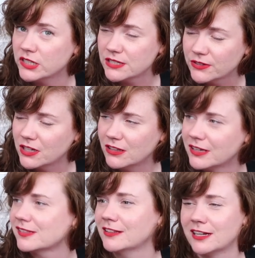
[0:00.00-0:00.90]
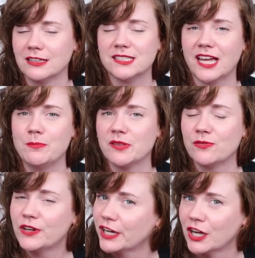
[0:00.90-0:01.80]
more difficult because a lot of the time
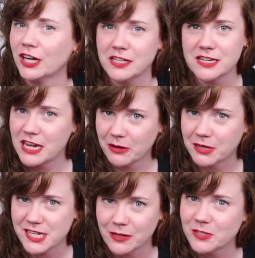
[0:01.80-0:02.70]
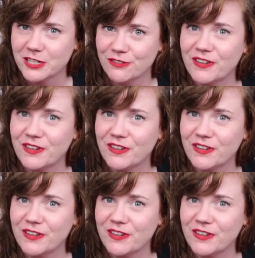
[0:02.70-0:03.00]
it's very hard to narrow it down to your